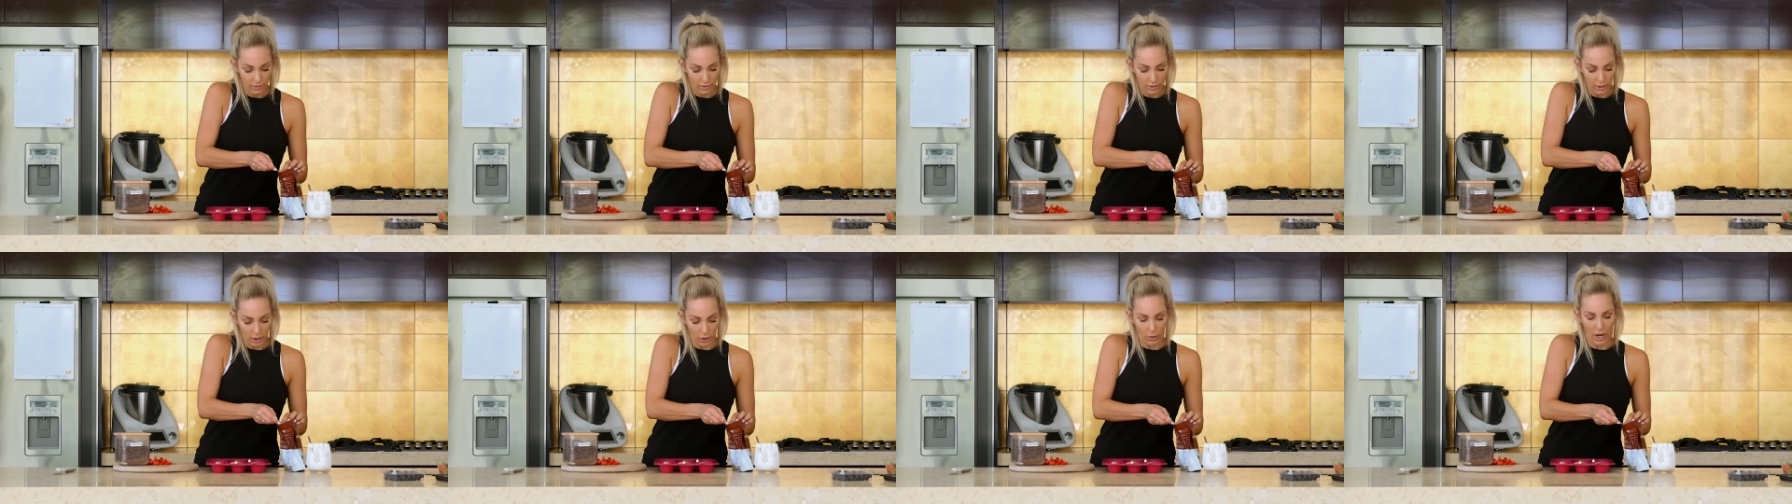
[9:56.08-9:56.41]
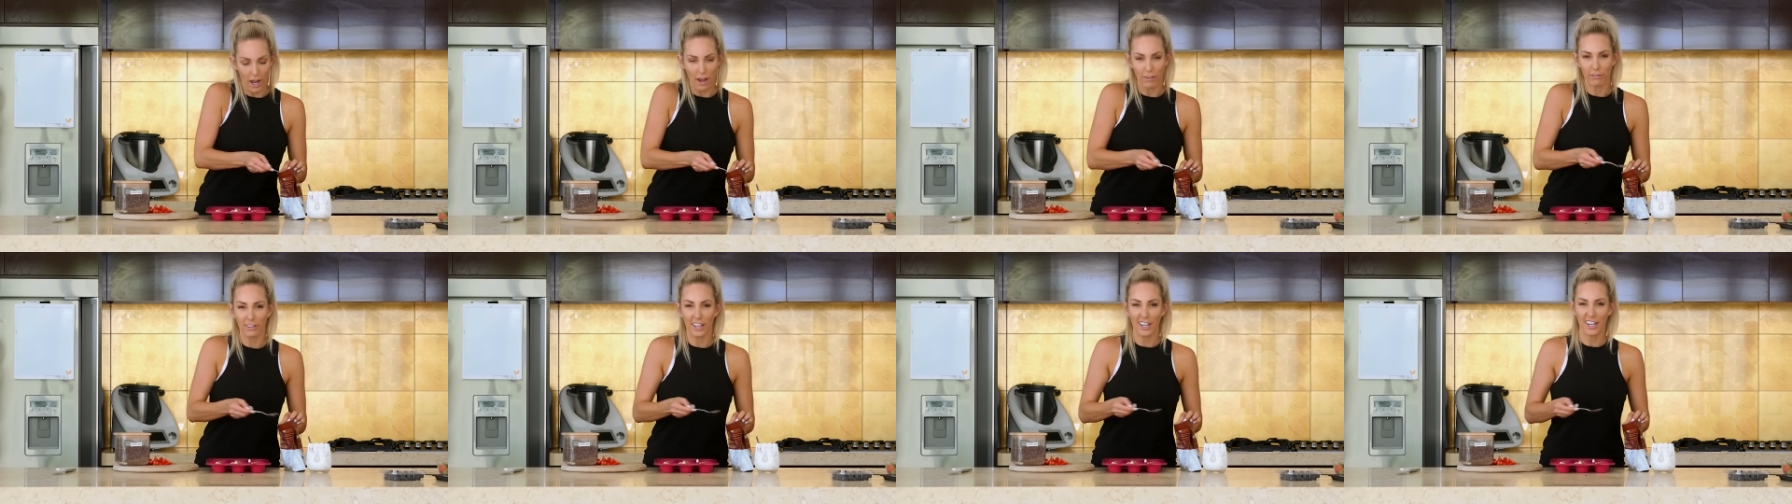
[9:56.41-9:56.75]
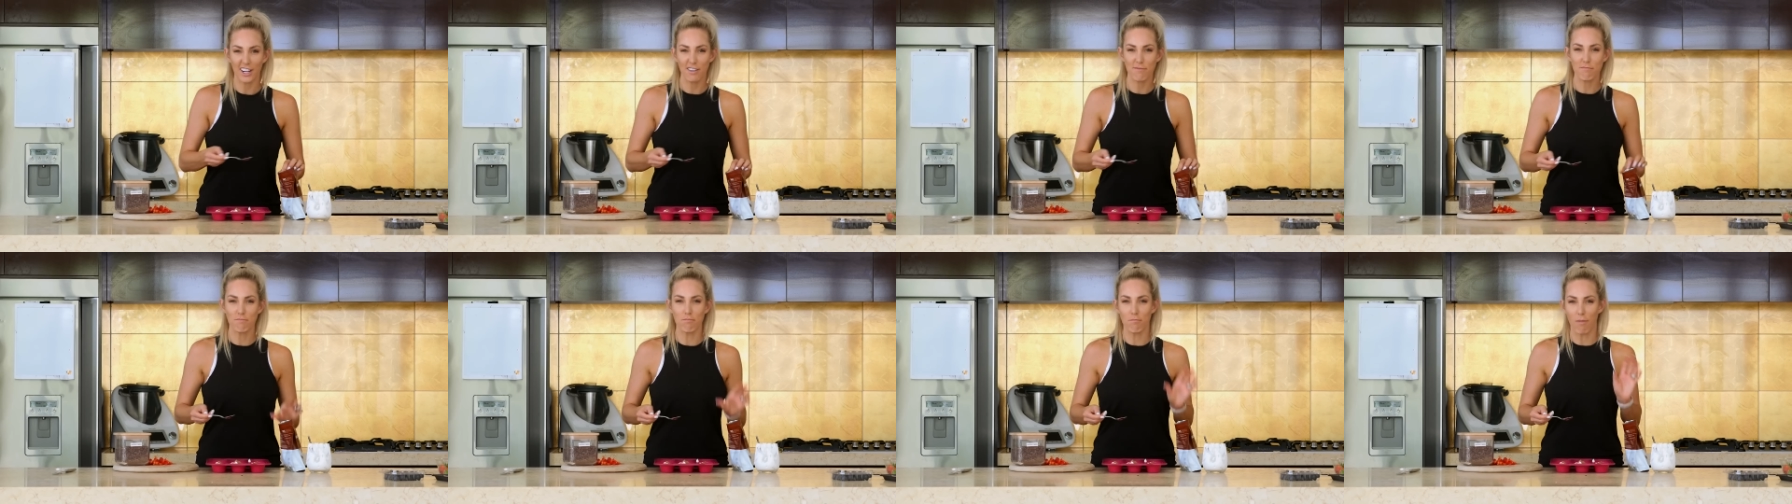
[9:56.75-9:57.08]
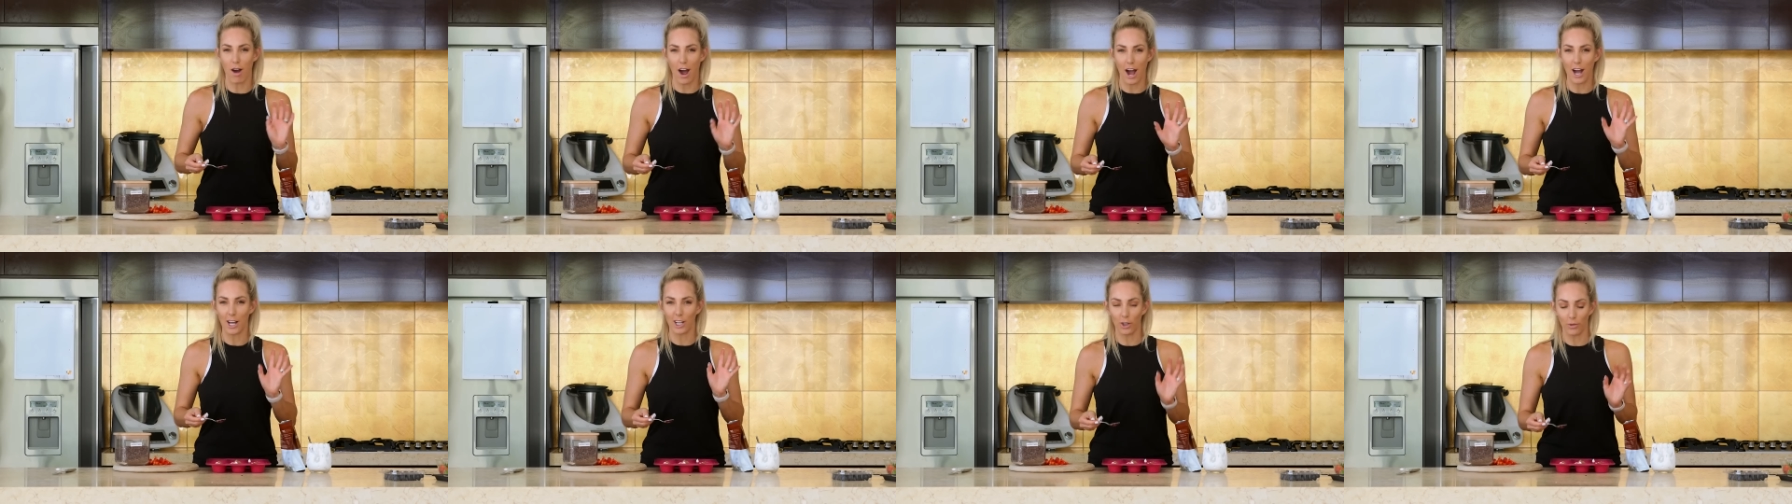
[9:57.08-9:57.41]
It'll have like a
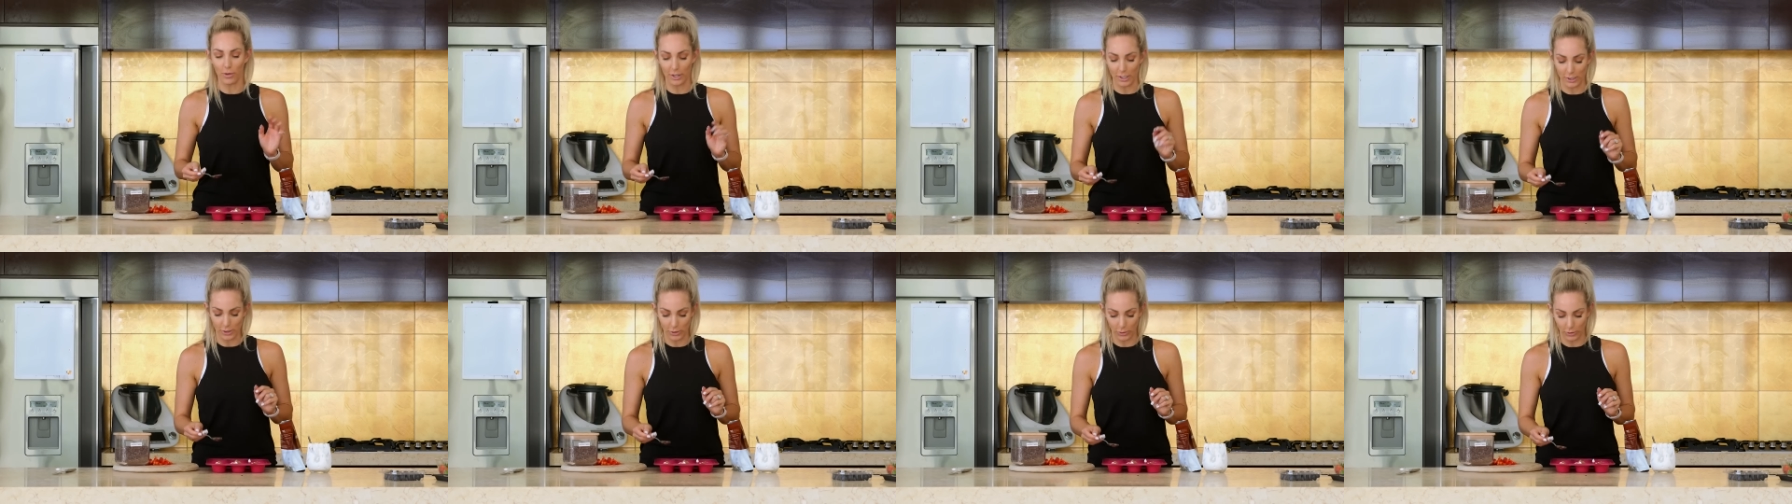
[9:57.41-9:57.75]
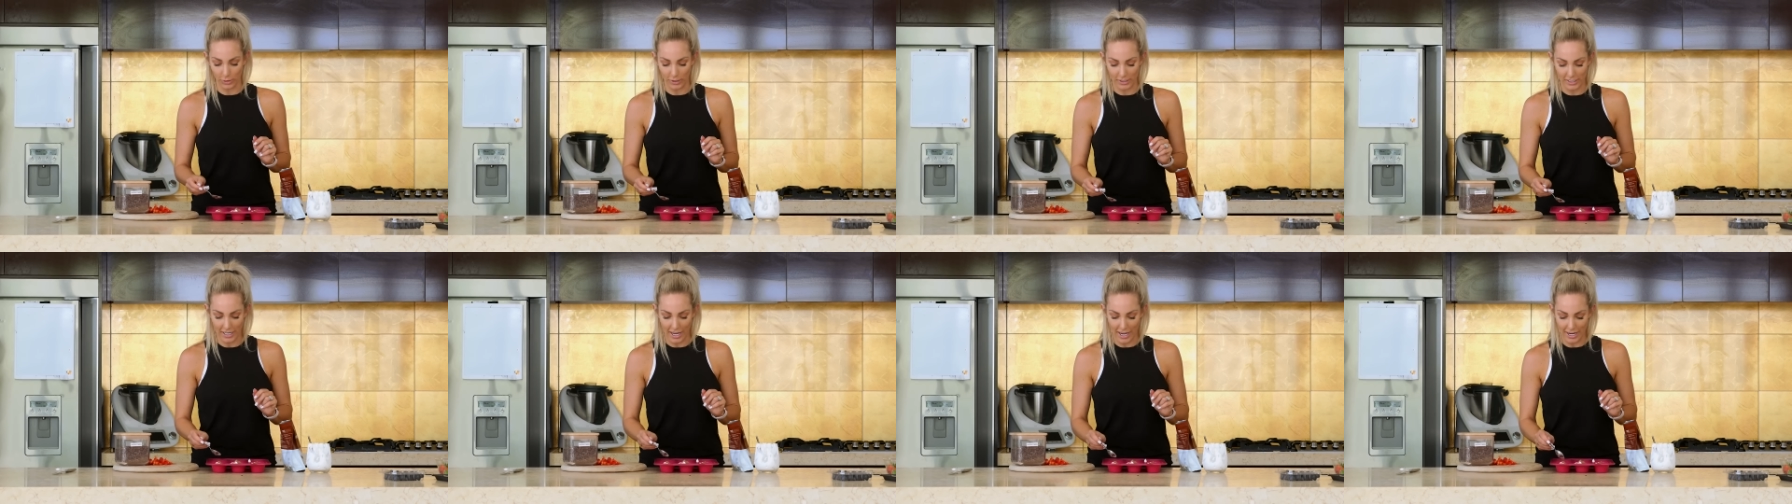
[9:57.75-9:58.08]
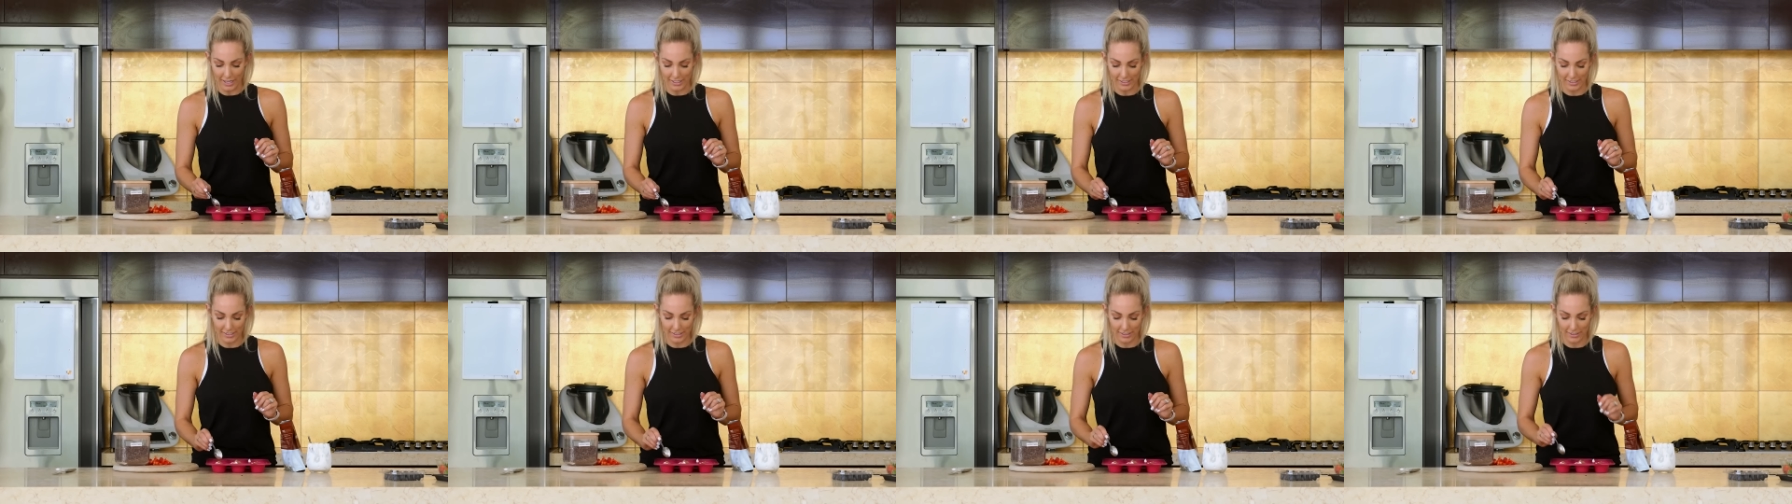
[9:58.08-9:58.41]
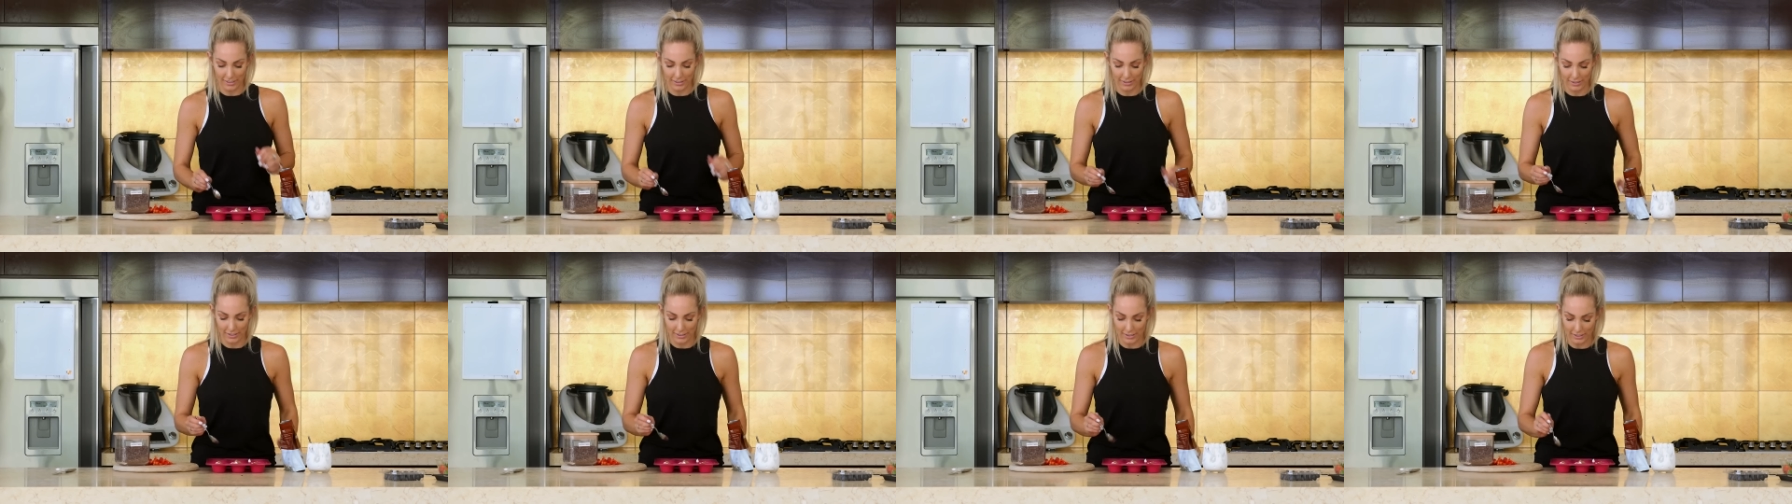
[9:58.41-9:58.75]
Milo-y sort of taste.
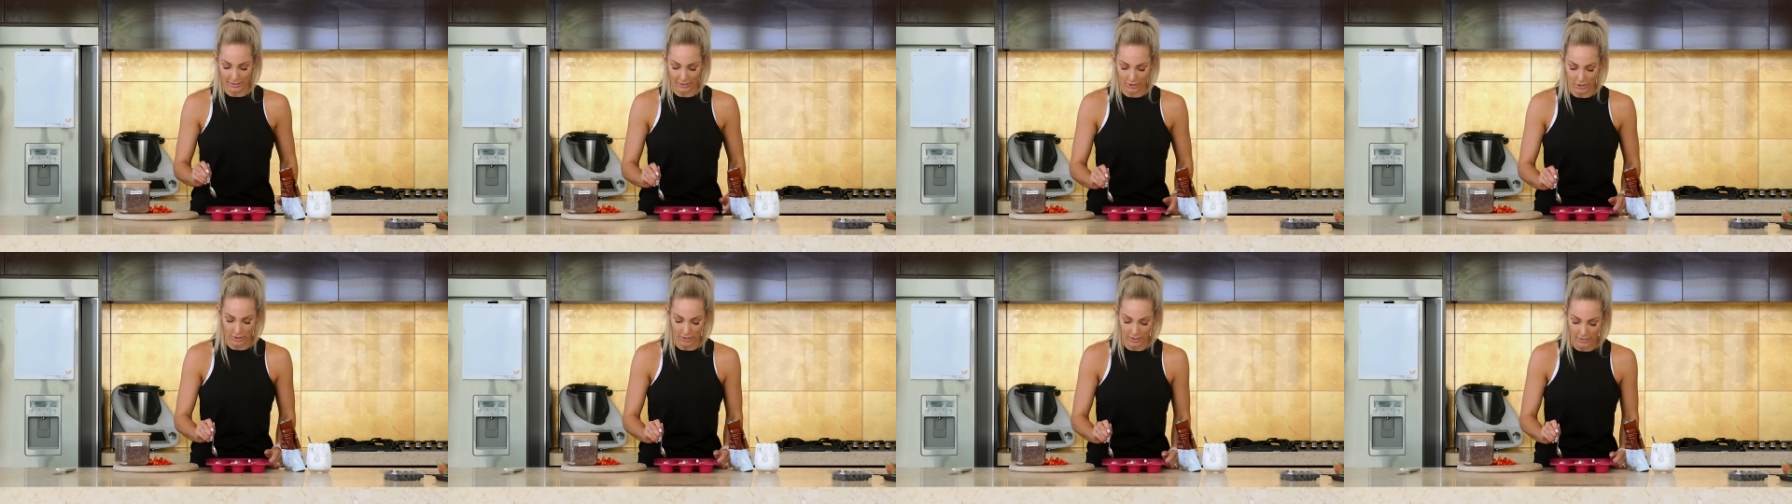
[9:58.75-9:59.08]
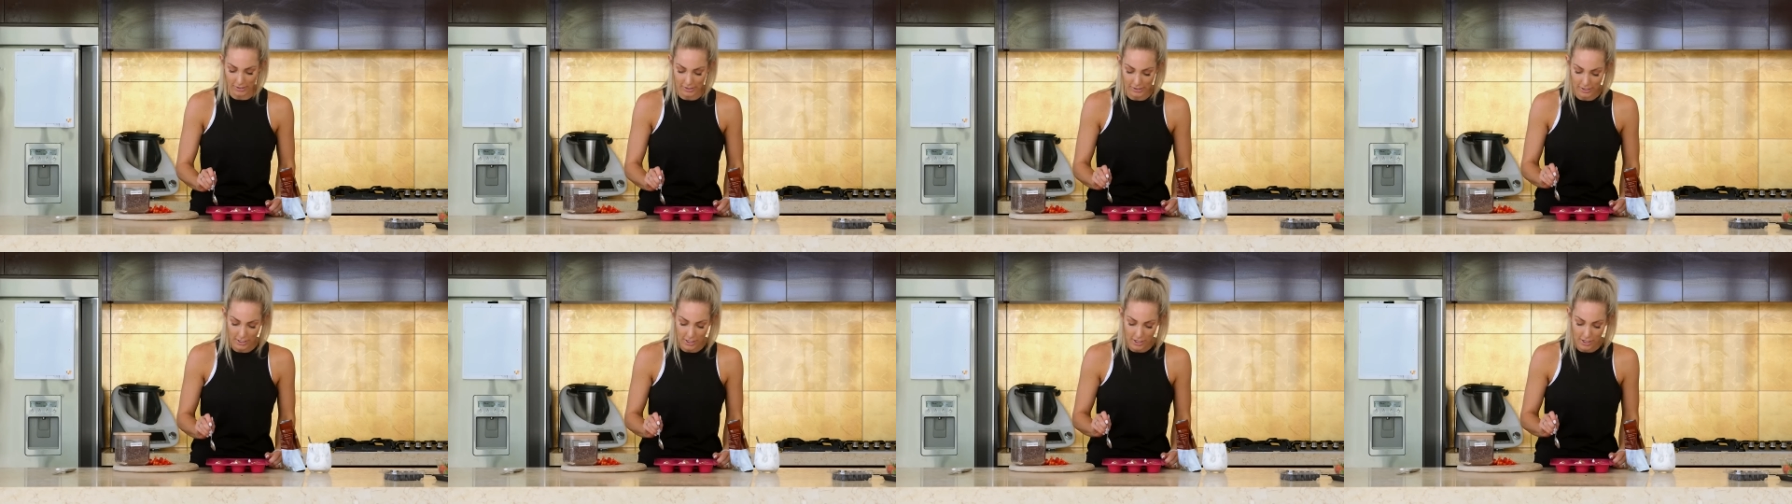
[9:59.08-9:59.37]
delicious.